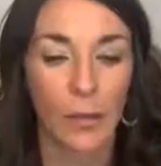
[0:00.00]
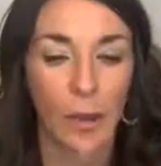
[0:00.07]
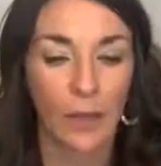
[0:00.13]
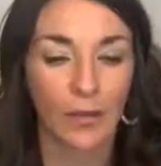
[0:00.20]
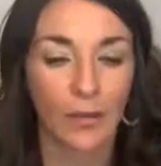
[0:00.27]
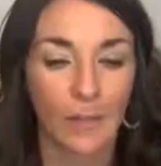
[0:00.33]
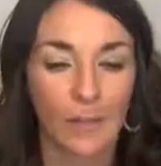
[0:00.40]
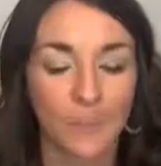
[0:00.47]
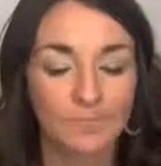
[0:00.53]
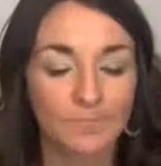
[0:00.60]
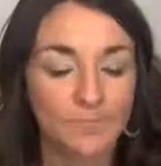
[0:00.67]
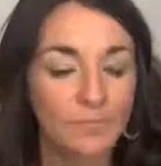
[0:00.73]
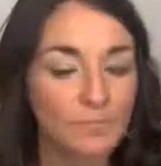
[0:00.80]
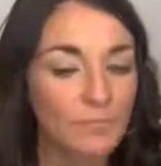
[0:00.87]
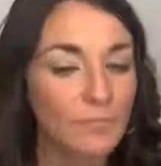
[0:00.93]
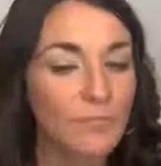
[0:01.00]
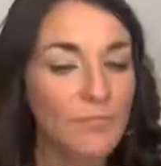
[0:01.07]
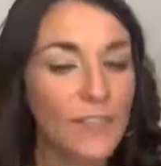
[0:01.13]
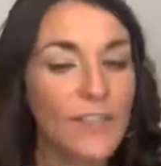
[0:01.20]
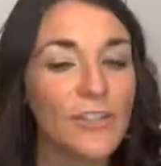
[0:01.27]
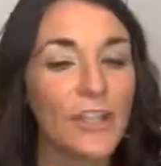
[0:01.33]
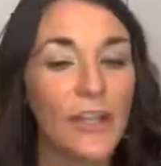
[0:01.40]
well for me.
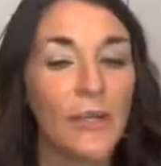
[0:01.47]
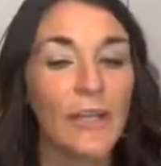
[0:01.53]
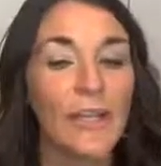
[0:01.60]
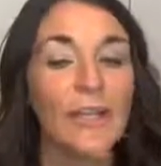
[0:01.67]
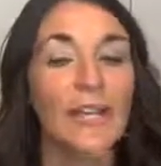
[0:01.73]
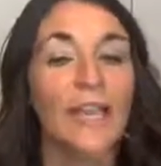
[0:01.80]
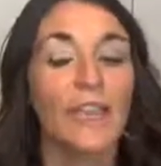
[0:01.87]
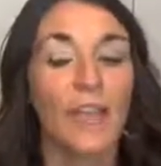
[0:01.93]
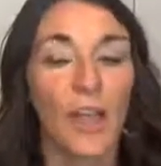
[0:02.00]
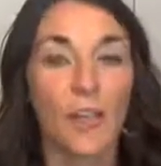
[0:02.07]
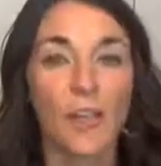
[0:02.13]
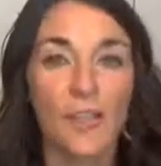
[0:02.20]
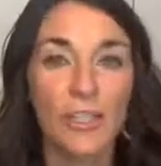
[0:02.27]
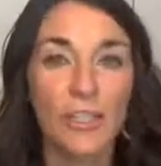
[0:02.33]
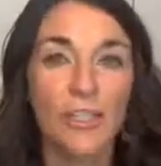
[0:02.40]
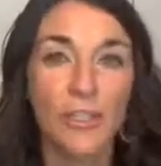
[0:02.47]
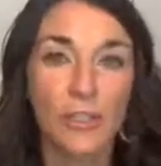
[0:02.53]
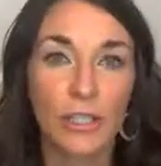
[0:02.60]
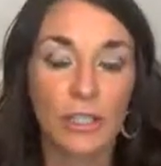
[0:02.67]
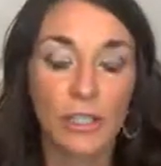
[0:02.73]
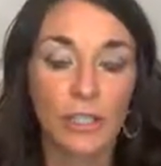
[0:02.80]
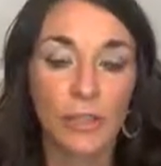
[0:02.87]
So the other things you
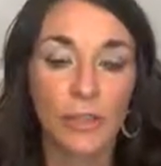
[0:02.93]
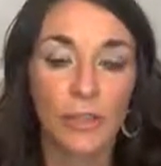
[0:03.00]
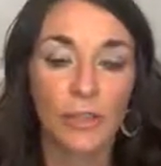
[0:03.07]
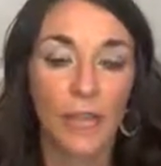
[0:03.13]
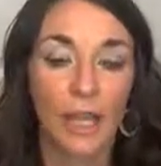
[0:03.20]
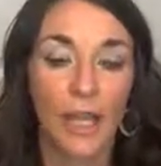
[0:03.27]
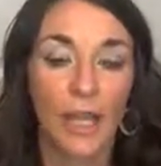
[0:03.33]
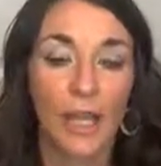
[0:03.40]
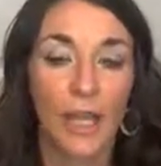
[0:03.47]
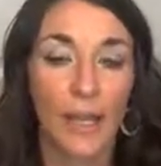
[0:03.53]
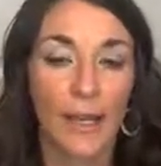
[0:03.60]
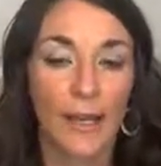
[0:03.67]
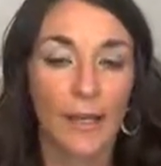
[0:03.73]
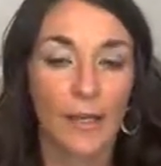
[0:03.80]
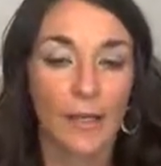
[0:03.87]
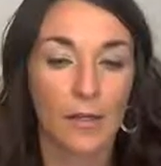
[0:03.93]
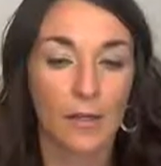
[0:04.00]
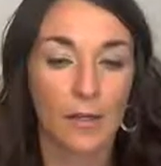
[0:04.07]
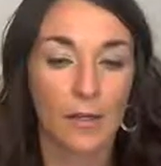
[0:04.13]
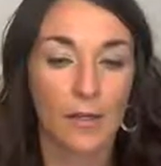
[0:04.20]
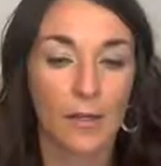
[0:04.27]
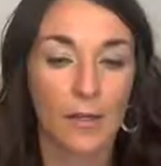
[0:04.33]
could do,
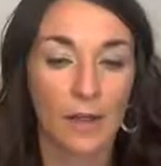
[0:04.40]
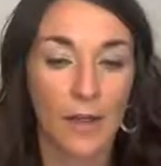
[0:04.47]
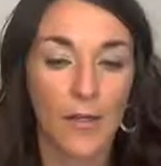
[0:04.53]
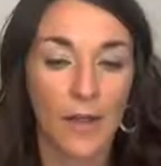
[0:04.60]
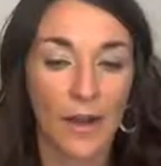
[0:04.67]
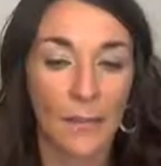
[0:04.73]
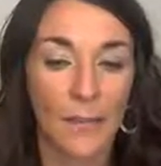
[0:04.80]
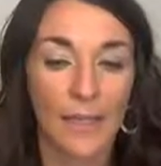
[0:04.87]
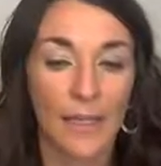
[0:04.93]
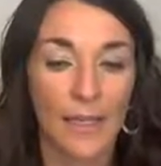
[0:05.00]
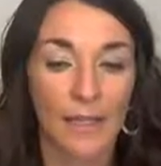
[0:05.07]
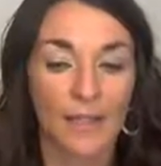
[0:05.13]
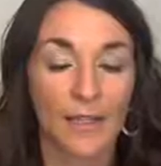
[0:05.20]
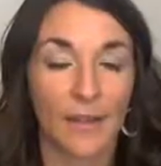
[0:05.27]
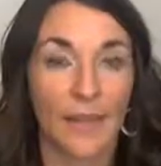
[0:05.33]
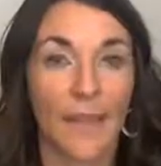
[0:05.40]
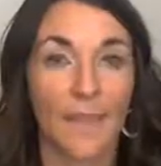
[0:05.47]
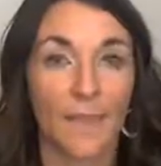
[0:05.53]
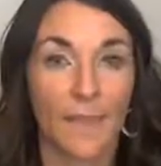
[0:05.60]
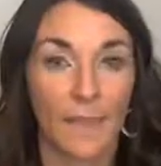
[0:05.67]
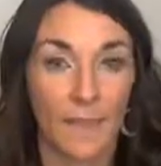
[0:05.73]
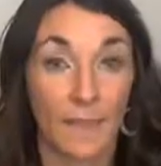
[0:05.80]
and then I'm going to get to,
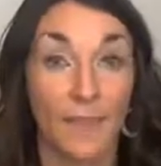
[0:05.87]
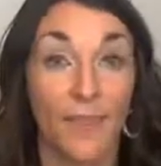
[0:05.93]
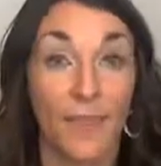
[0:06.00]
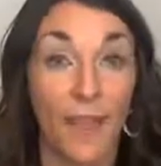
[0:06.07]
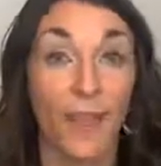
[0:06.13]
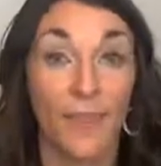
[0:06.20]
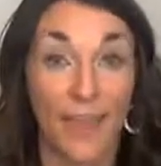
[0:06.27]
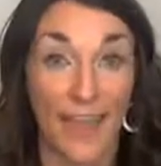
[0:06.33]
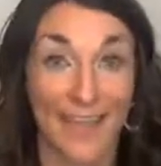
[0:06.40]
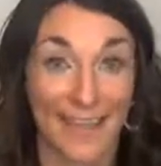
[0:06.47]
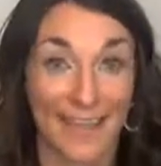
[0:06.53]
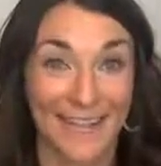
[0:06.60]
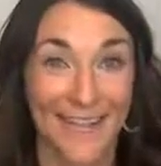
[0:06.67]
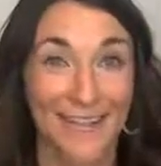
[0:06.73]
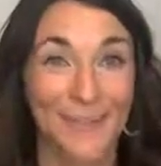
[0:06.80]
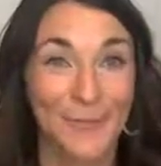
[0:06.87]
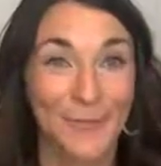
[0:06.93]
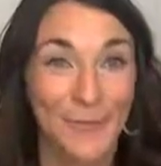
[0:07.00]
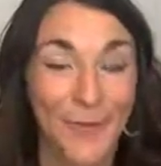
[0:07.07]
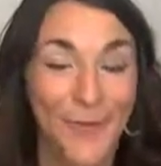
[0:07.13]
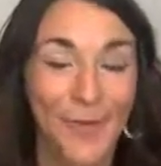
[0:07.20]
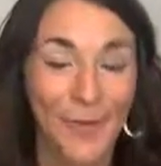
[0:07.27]
like, the thing that has
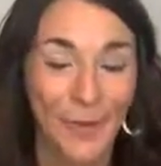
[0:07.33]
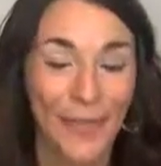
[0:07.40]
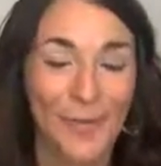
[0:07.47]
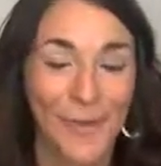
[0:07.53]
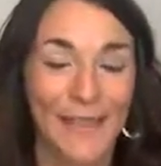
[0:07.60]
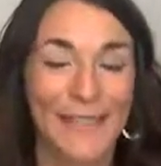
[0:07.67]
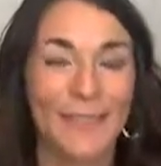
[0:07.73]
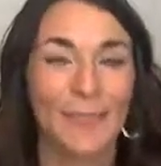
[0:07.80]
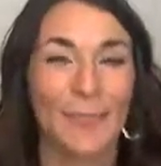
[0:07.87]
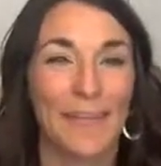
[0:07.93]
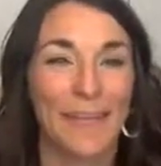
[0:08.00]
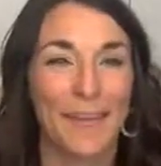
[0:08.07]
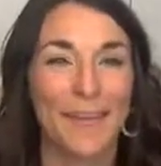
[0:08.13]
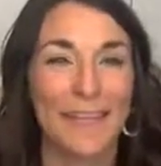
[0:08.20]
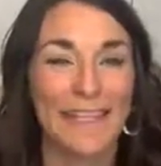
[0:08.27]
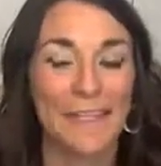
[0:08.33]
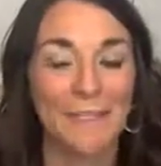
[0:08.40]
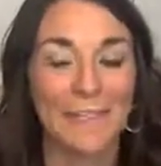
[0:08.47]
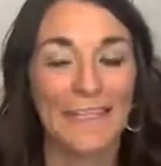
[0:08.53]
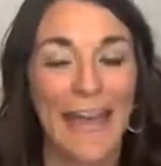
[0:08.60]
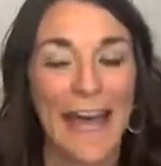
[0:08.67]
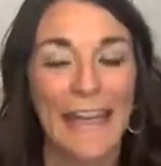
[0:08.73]
really worked best for me, and I'll end
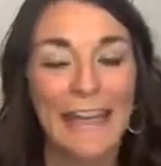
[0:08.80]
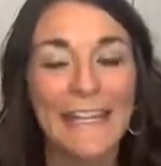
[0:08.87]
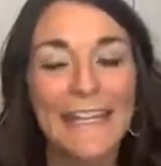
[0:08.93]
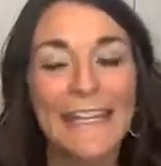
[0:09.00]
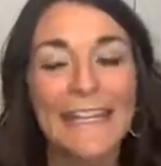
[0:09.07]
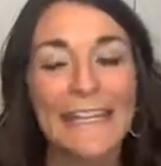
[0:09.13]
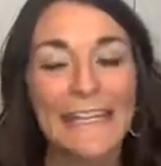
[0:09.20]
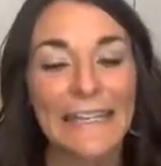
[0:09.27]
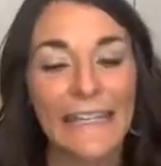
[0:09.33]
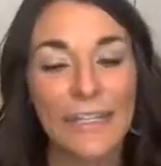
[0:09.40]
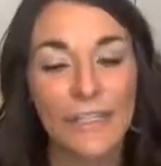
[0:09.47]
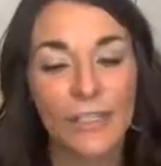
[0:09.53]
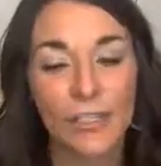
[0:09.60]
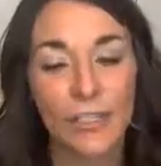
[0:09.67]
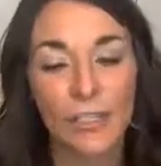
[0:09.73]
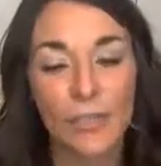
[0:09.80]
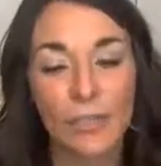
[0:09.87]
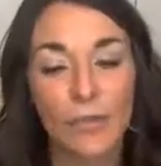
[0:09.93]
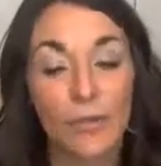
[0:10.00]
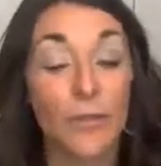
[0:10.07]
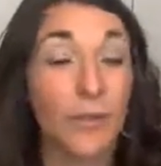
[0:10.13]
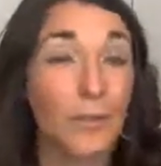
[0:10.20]
with that, is
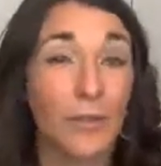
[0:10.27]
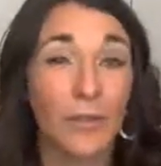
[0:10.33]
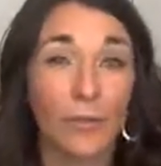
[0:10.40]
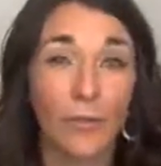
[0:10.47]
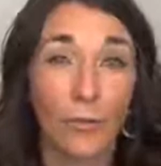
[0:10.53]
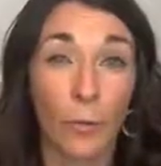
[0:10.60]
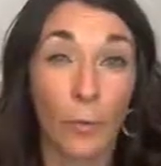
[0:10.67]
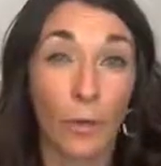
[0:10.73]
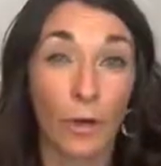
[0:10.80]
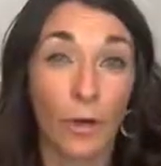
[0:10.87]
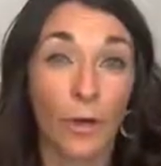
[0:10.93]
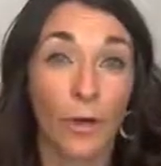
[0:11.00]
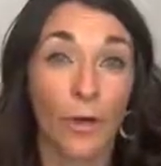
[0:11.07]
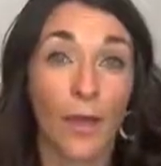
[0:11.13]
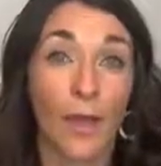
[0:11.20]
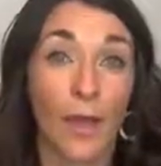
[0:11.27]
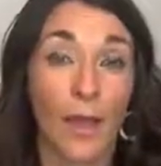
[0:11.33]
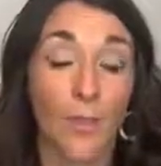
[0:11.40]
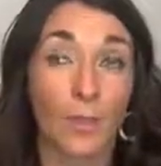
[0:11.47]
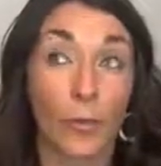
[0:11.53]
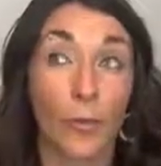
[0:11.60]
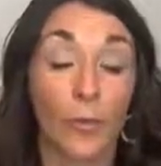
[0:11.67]
to remove or
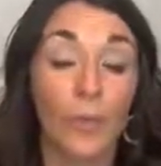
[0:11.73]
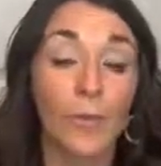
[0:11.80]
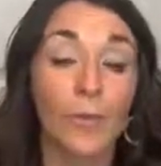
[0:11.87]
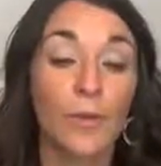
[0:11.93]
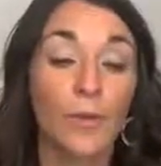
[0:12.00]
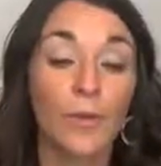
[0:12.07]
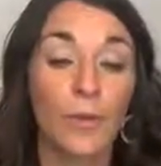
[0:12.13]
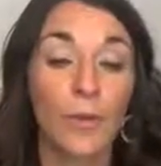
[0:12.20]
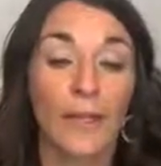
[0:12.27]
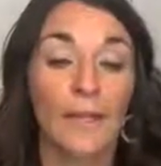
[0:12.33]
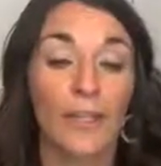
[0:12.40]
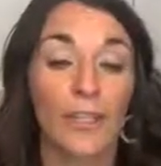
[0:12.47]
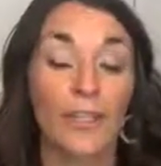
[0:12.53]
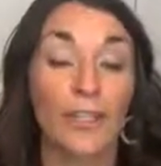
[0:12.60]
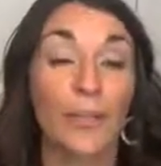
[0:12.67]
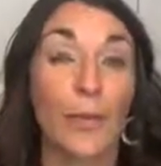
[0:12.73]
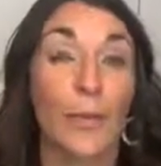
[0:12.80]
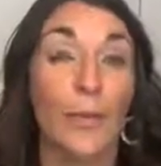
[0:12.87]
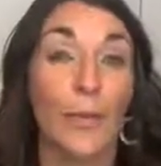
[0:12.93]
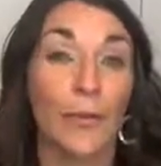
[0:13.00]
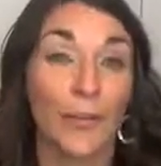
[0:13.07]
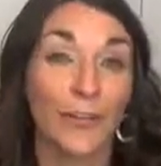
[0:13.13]
remove or even just
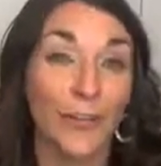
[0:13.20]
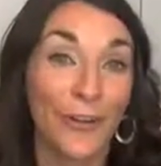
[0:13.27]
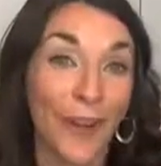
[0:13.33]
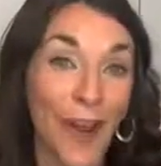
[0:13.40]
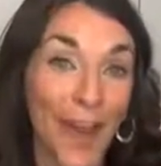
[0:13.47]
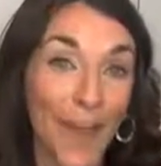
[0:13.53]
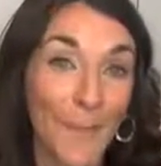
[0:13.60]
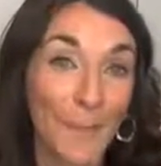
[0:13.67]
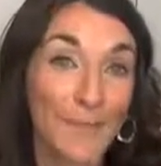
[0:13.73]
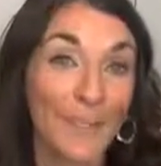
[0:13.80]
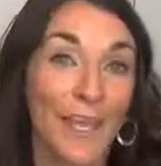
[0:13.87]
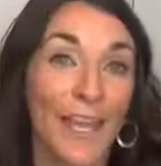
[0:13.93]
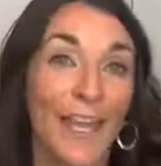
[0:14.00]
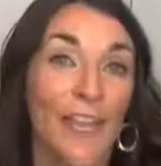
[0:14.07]
move your apps.